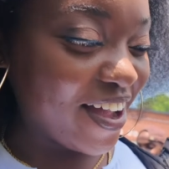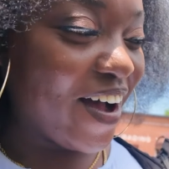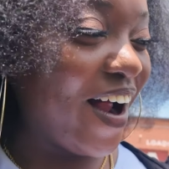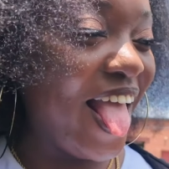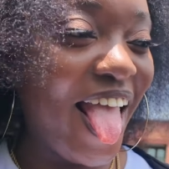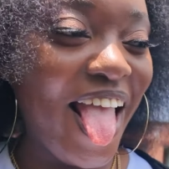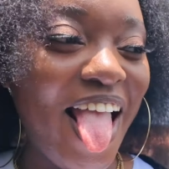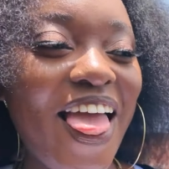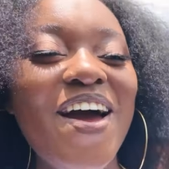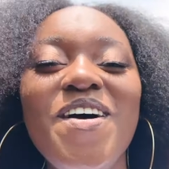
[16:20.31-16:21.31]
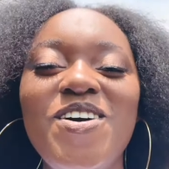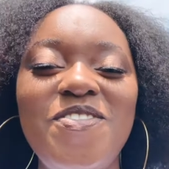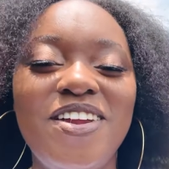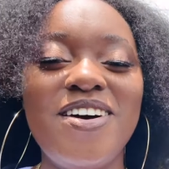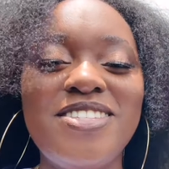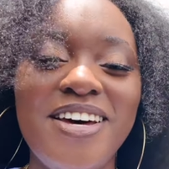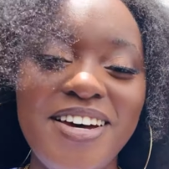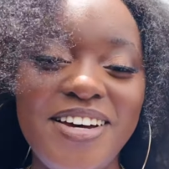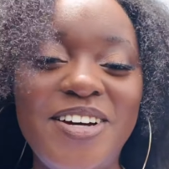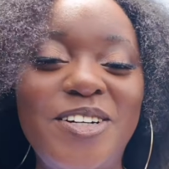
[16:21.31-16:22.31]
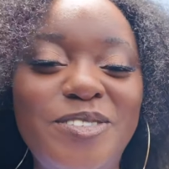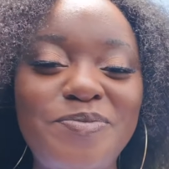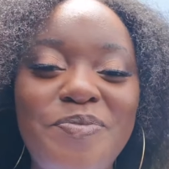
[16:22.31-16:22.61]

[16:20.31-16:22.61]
y'all. We finna go to